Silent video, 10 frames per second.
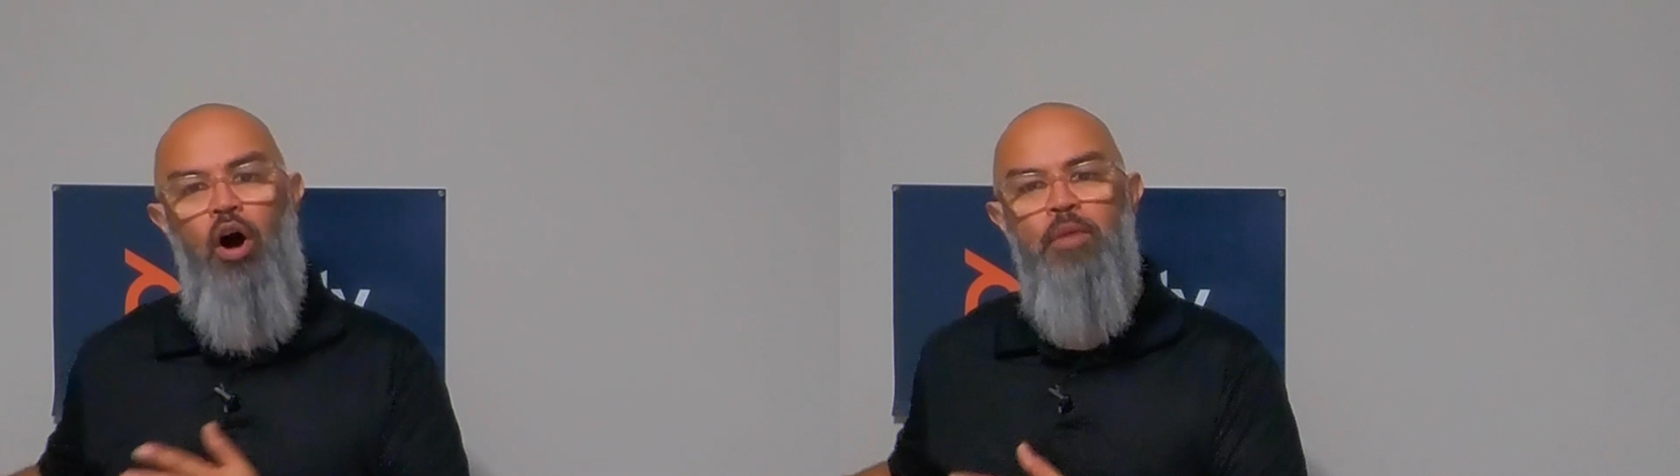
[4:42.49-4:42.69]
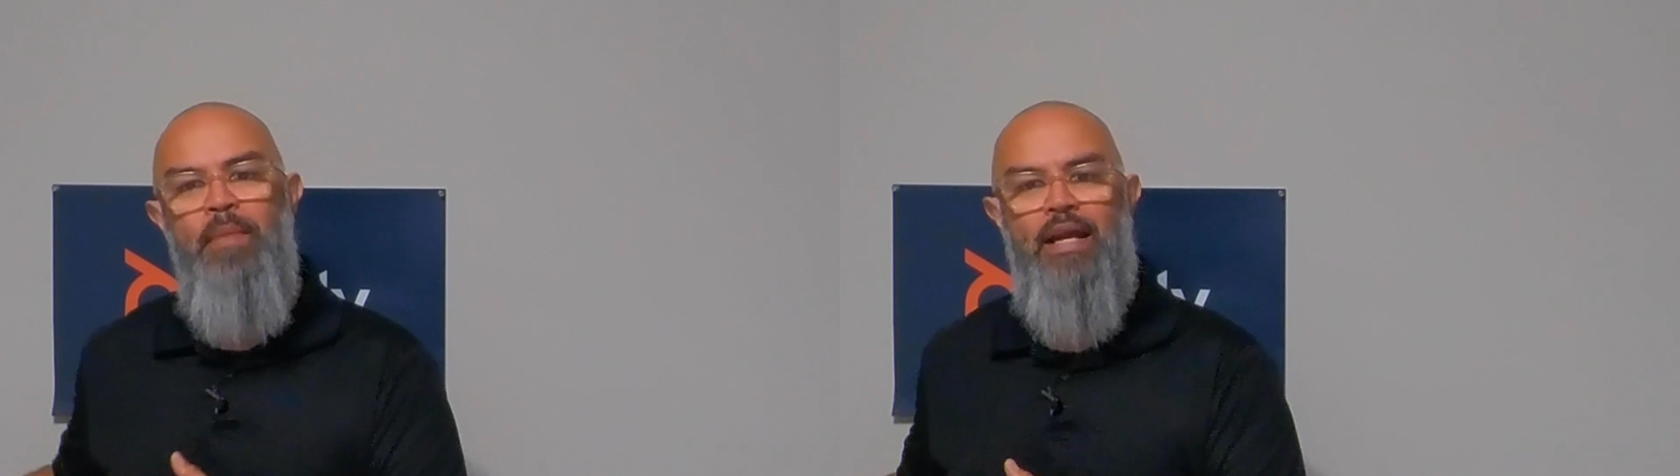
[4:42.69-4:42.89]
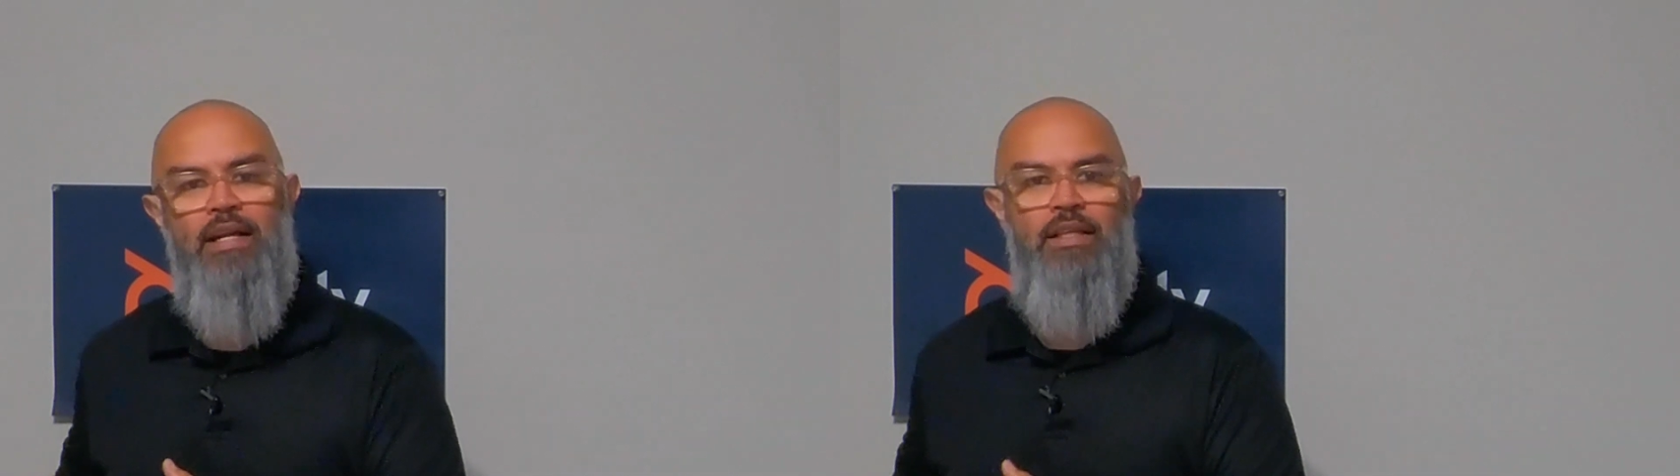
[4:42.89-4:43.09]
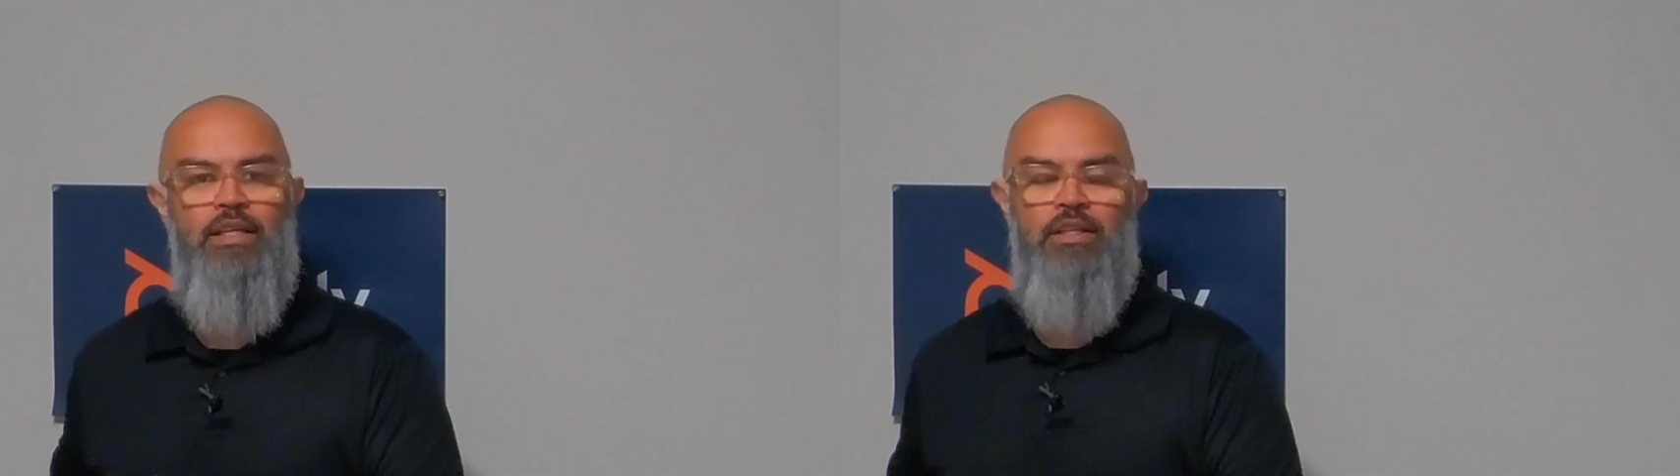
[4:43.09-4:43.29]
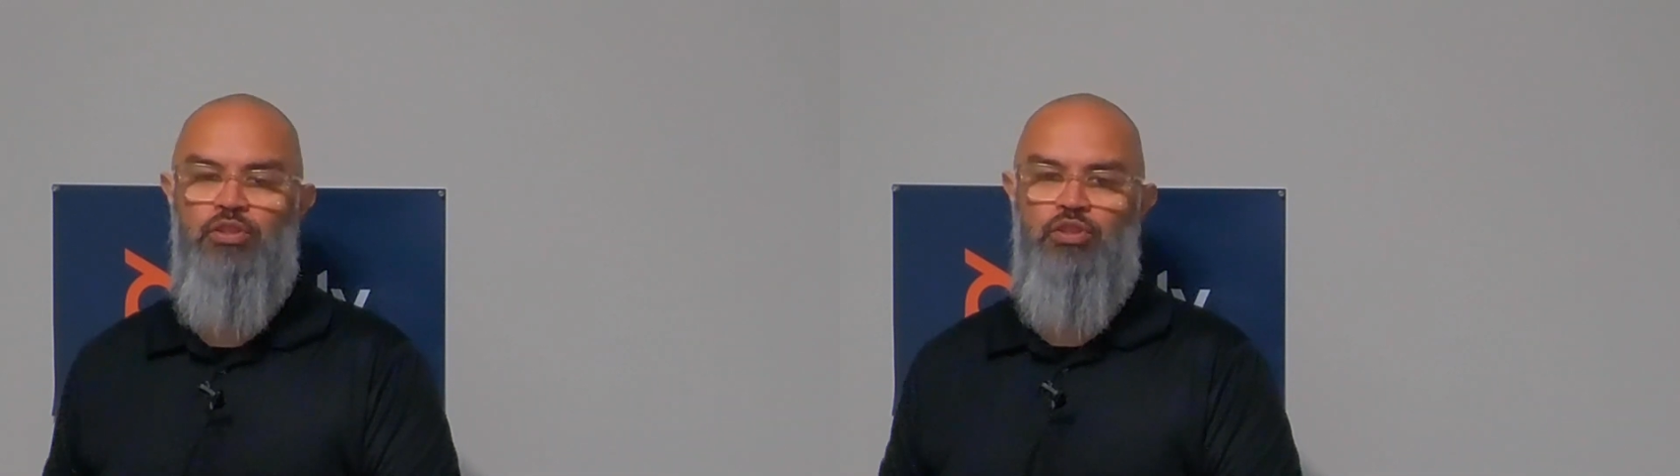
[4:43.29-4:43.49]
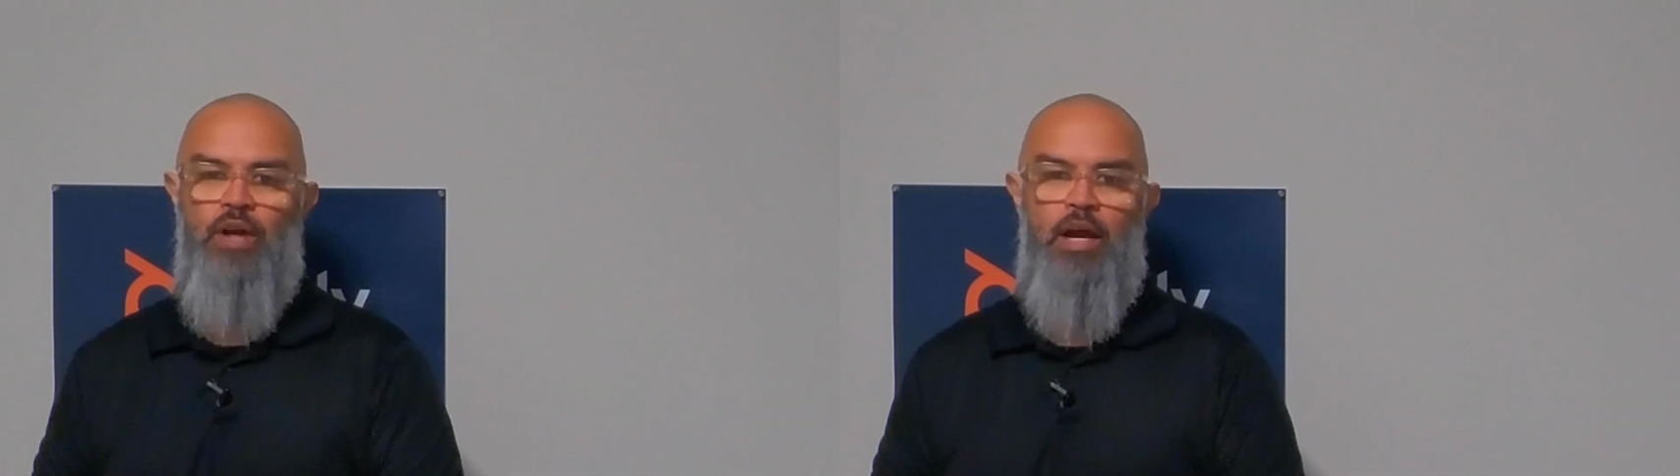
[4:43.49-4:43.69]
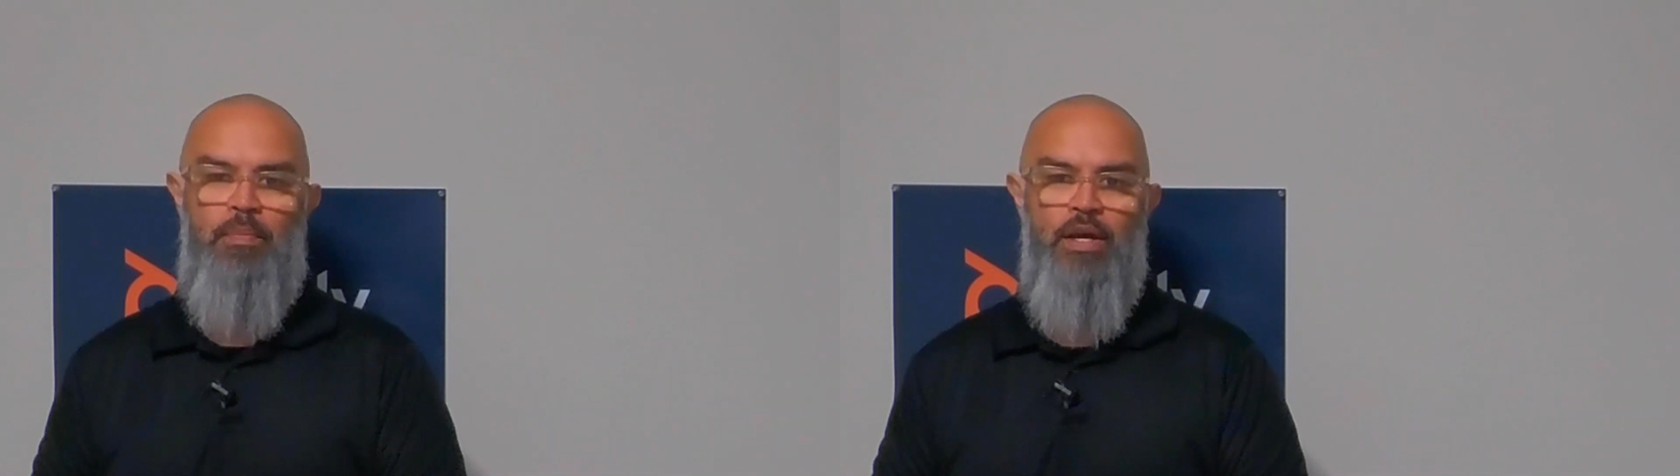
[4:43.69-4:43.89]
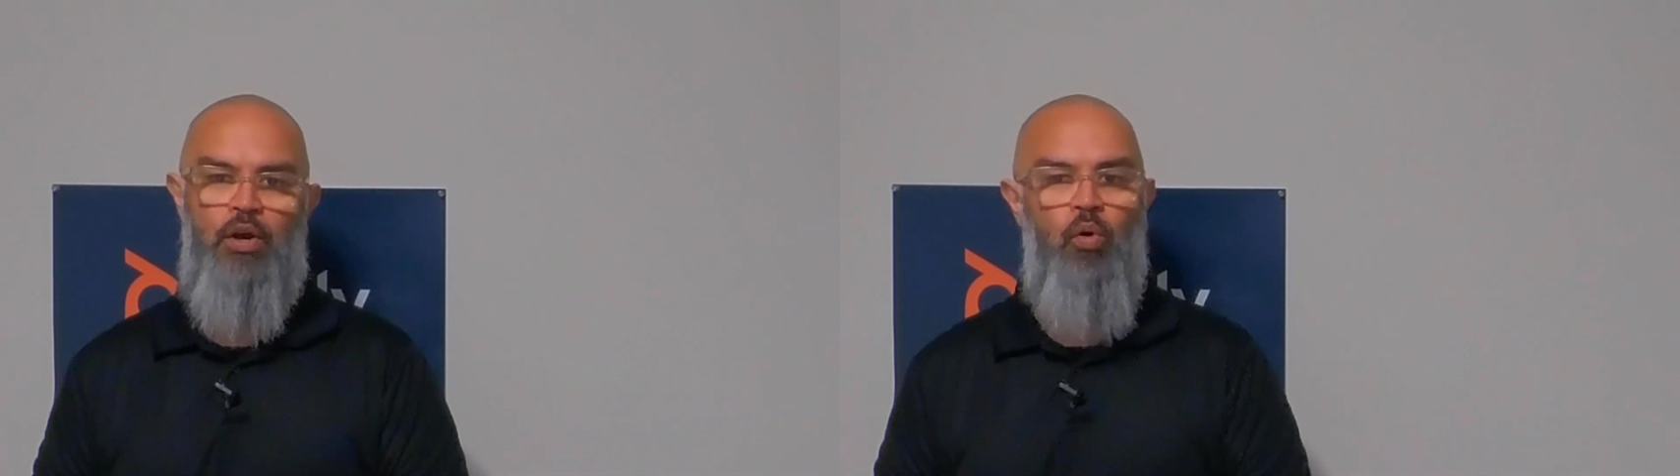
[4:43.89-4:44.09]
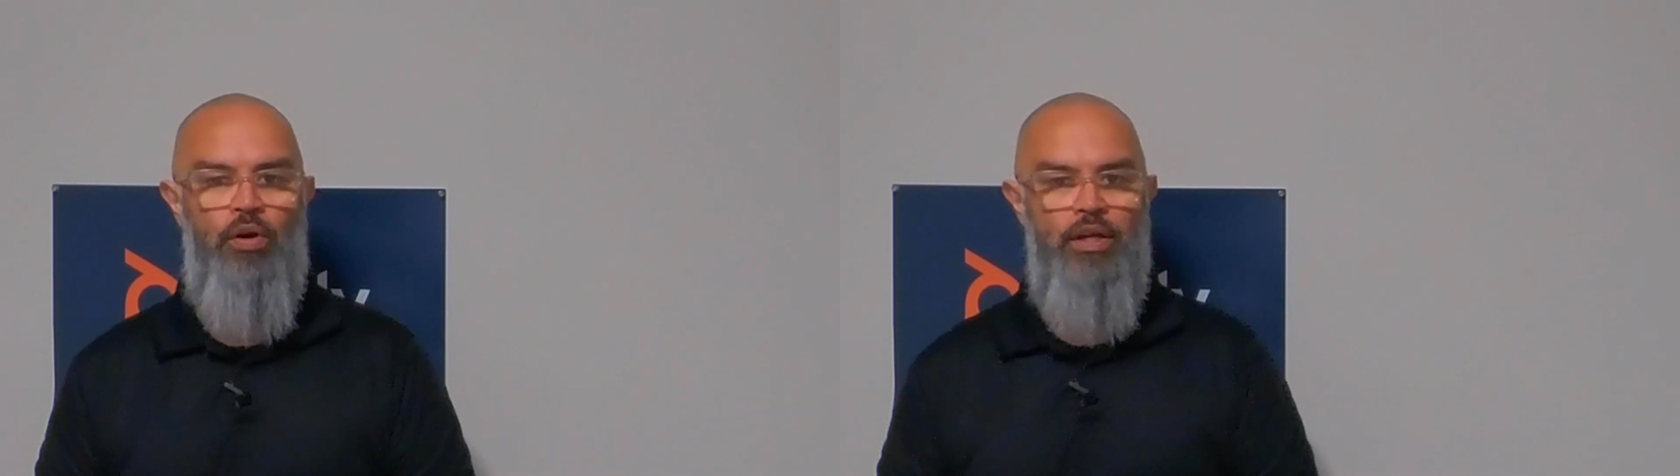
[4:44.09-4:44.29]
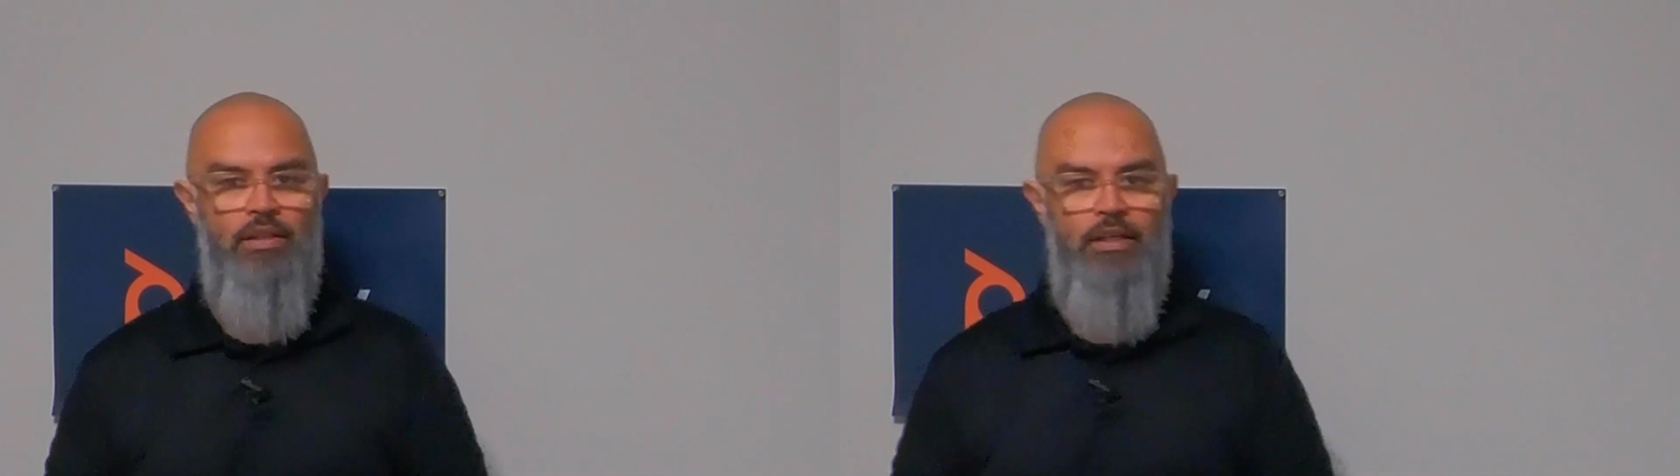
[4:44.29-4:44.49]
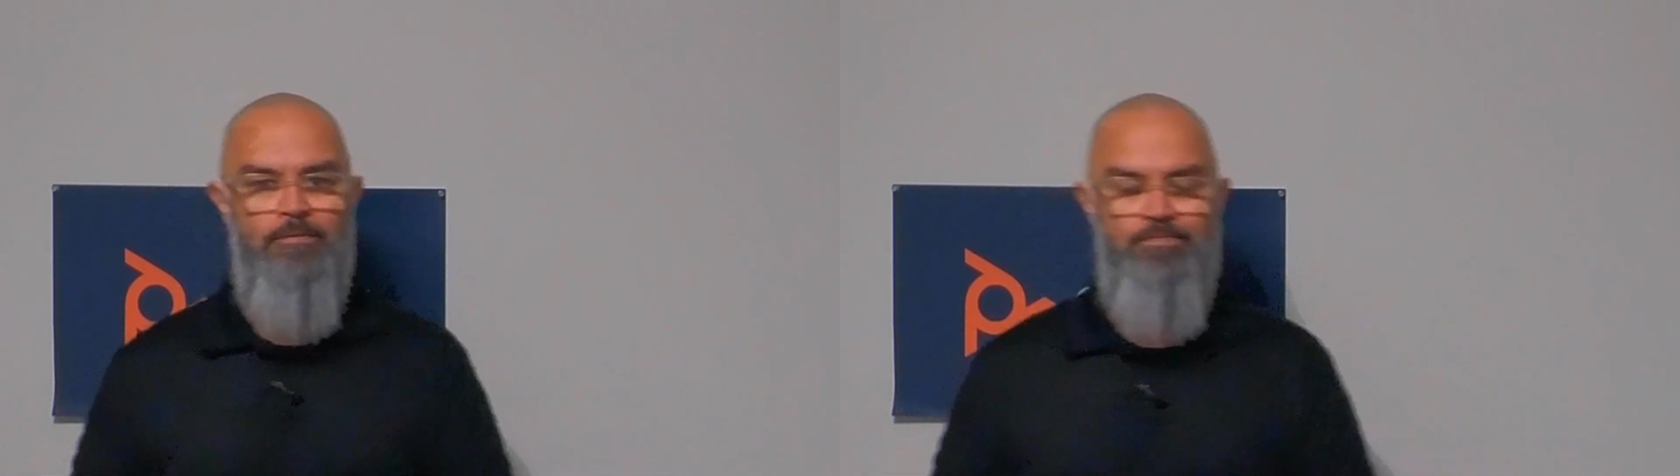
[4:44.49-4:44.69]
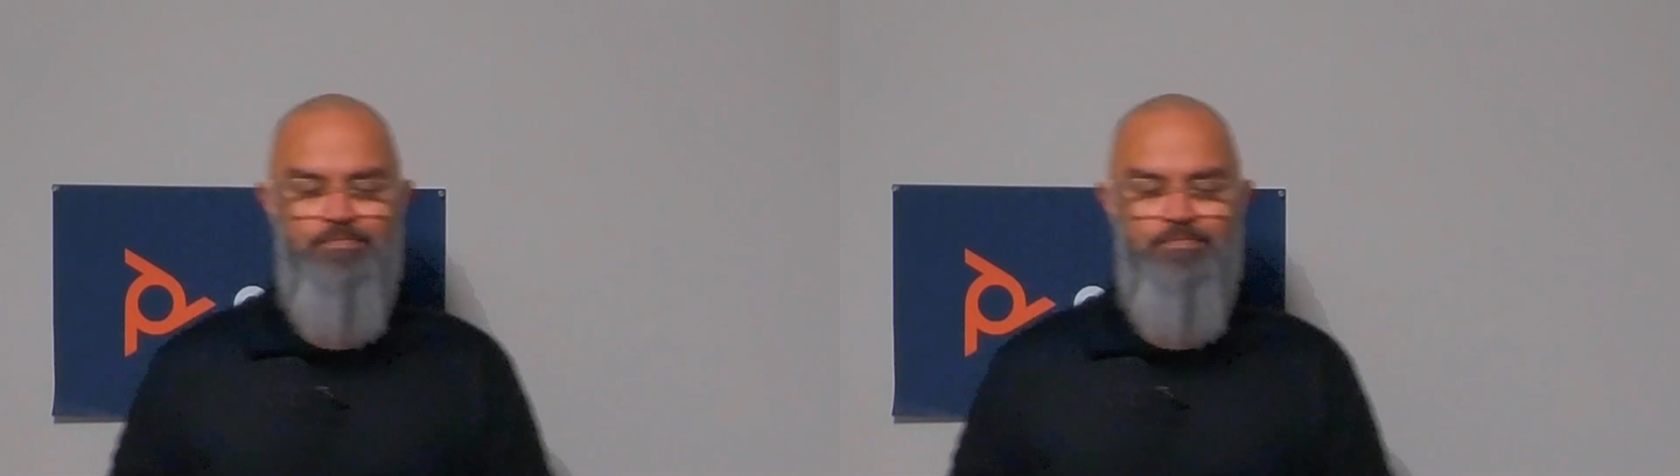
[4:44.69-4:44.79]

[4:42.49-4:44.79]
automatically track me accordingly.